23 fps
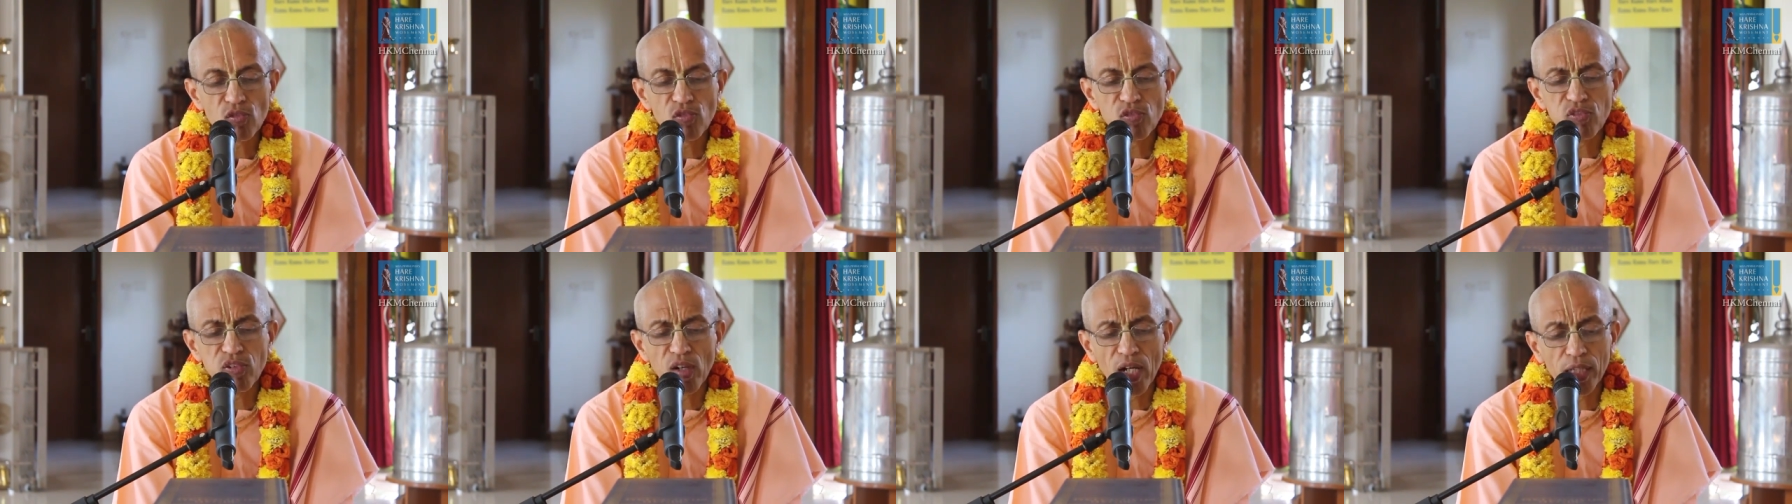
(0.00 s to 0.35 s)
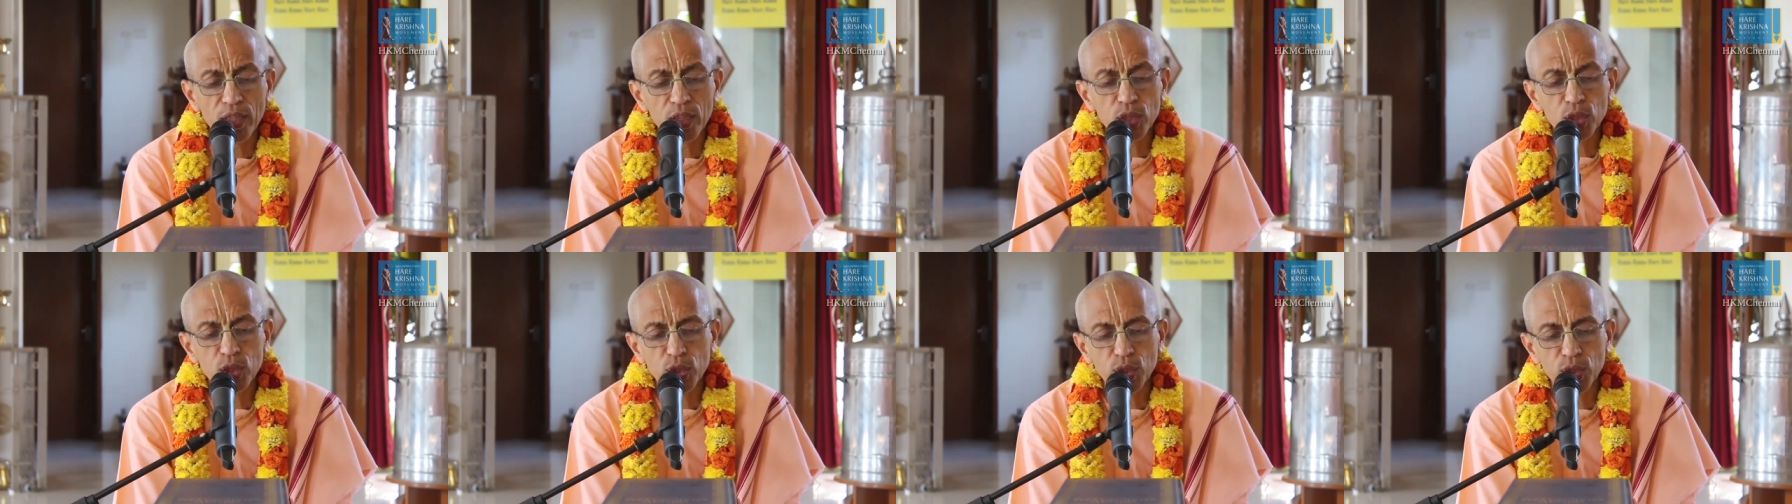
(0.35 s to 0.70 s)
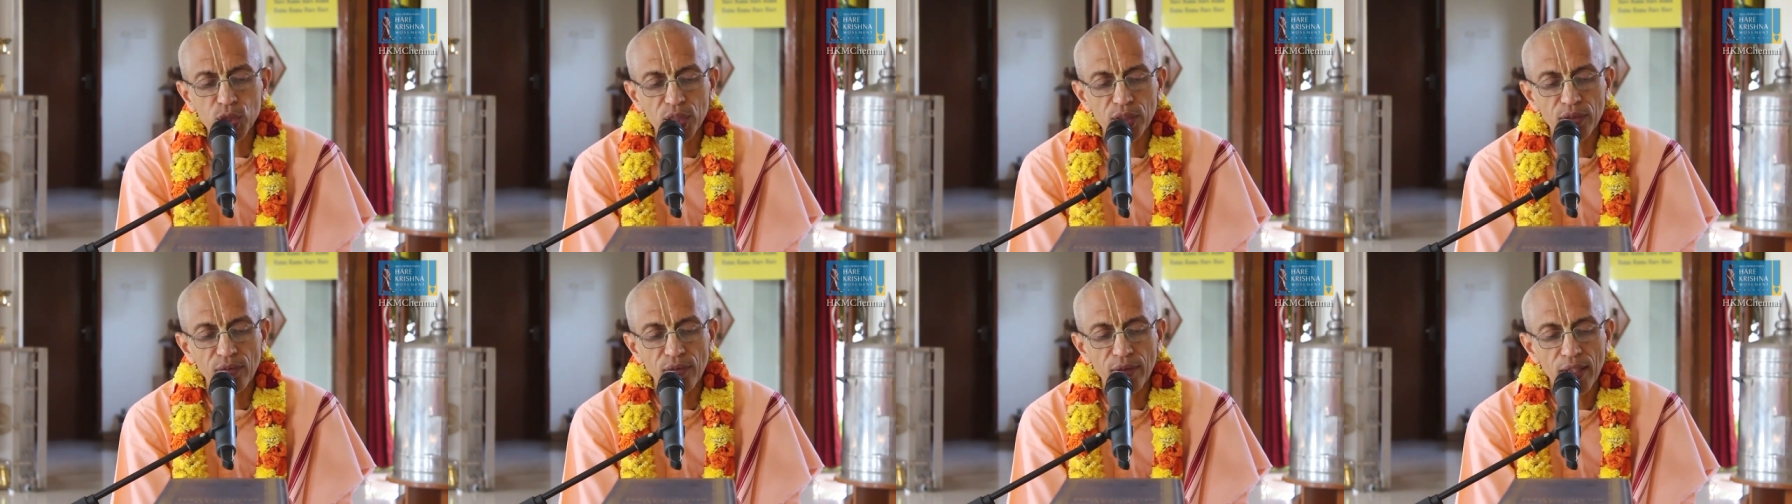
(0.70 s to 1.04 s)

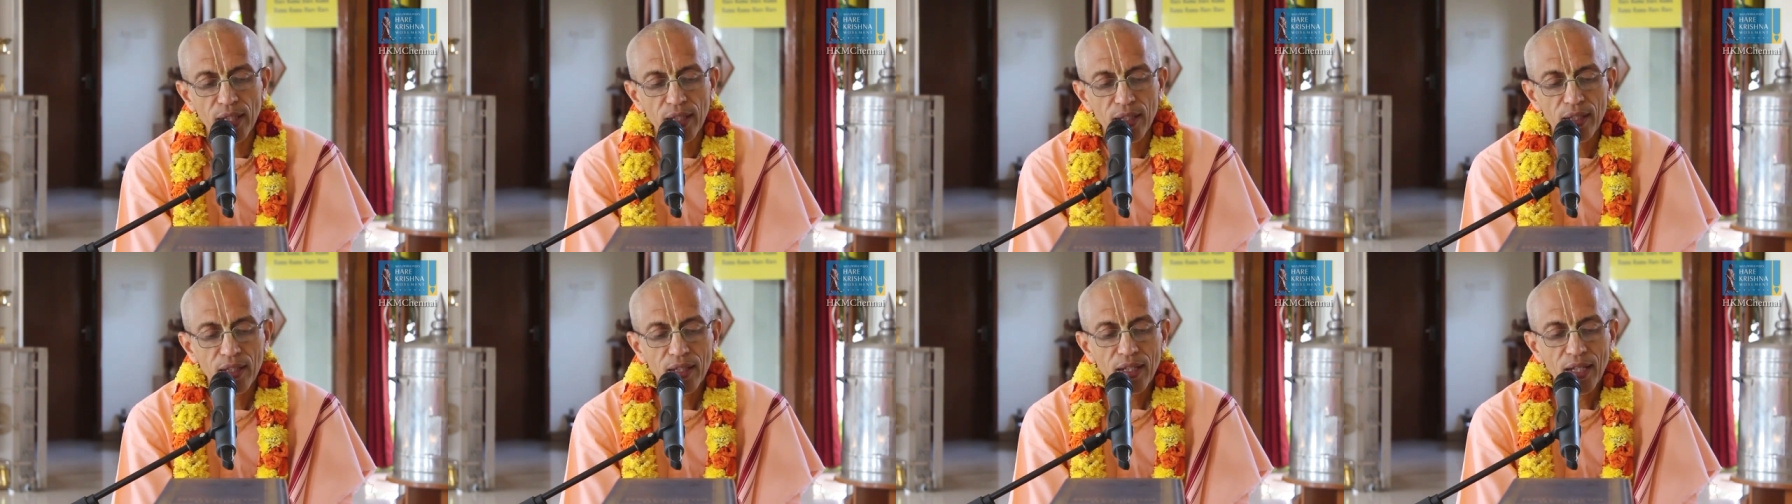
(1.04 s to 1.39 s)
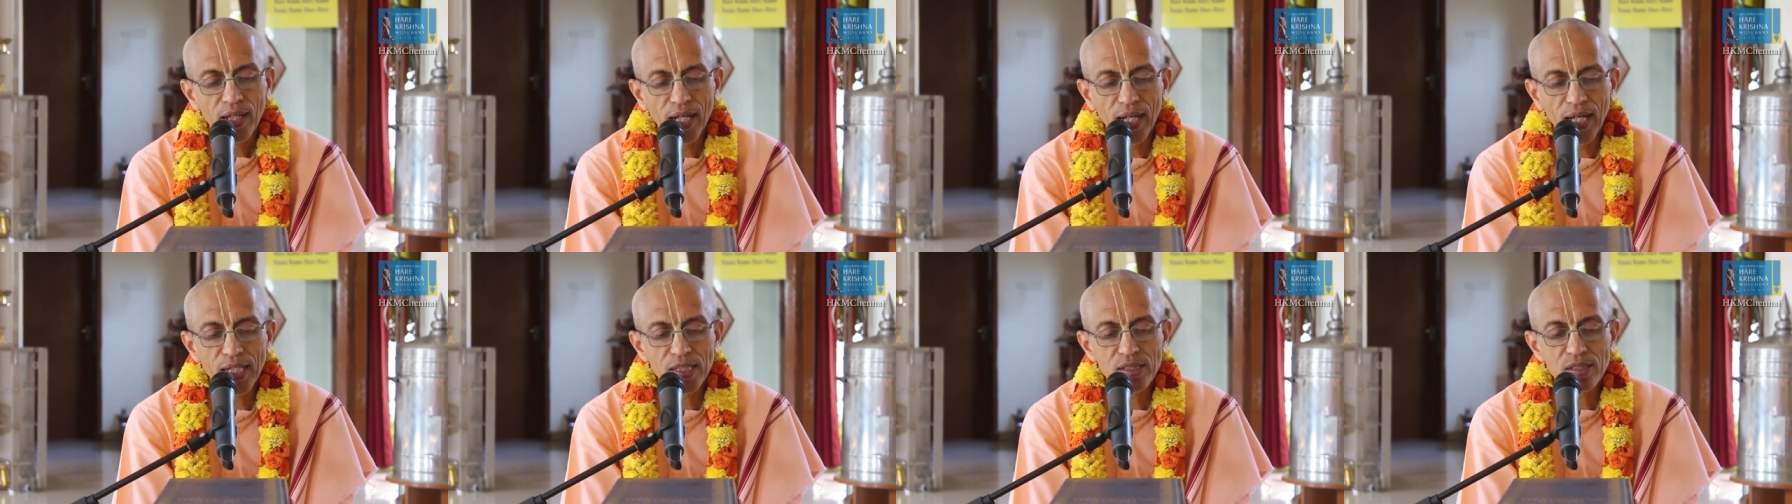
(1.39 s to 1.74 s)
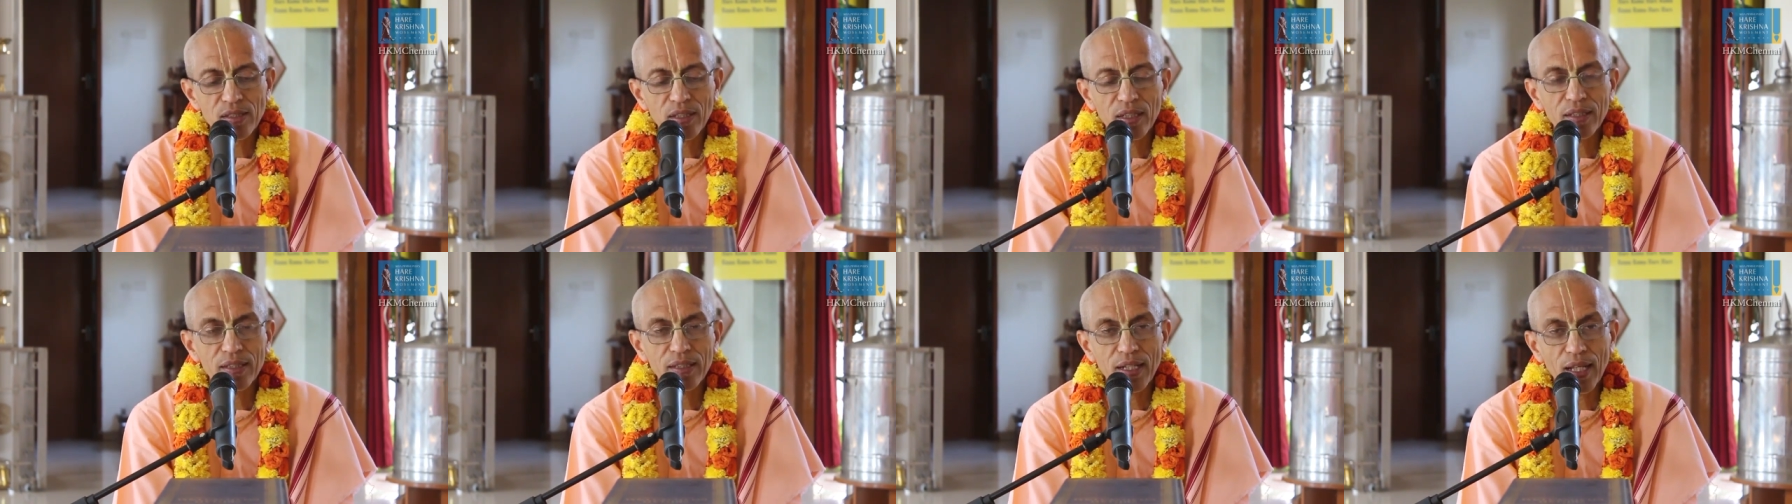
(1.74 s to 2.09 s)
function
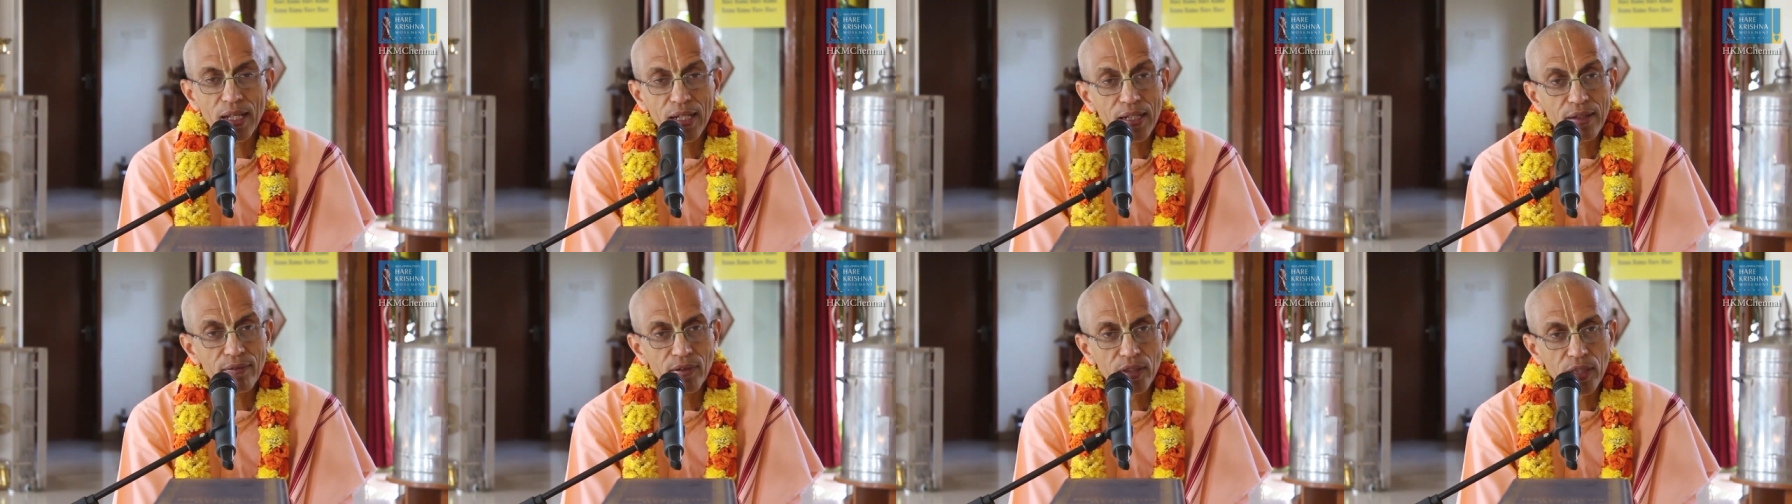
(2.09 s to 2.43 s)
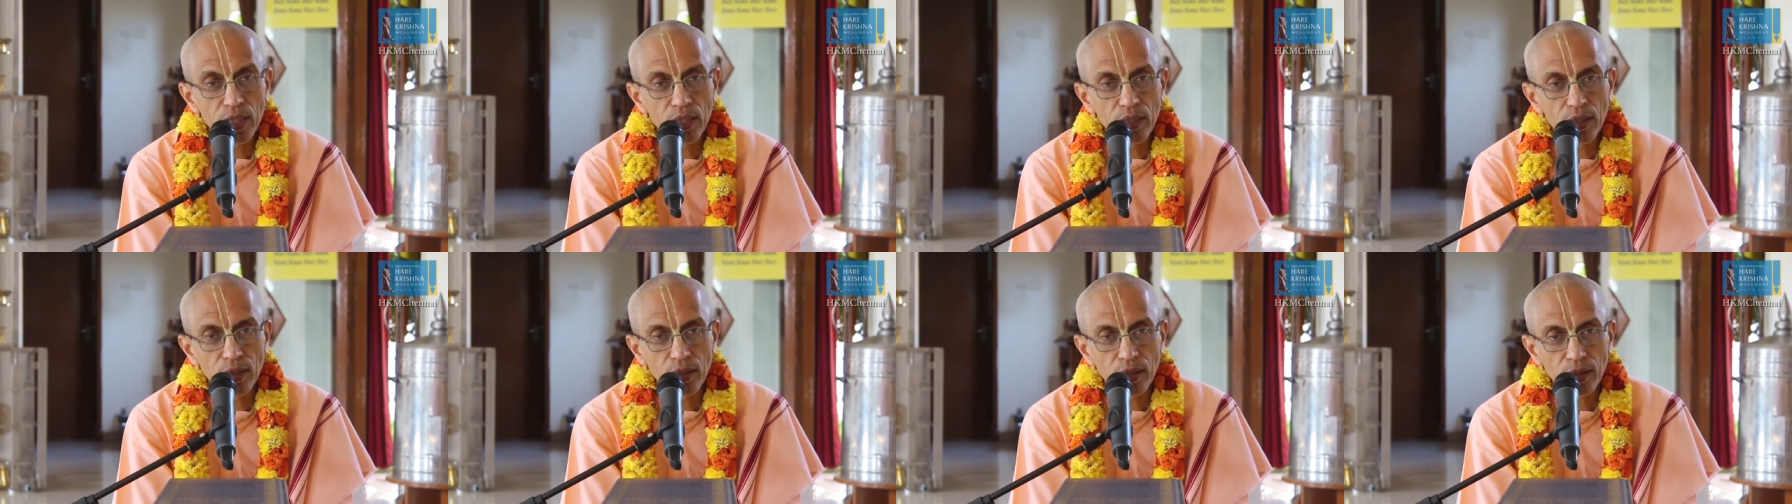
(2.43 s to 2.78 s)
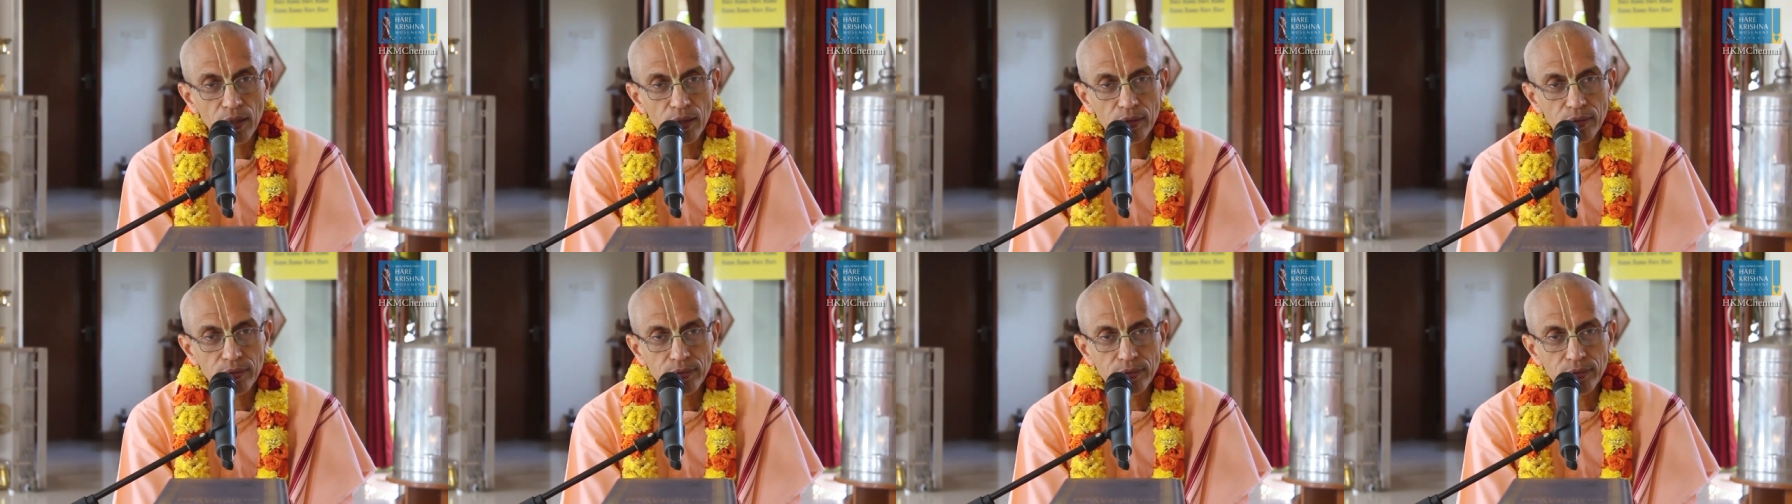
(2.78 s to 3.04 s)
as the deliverer.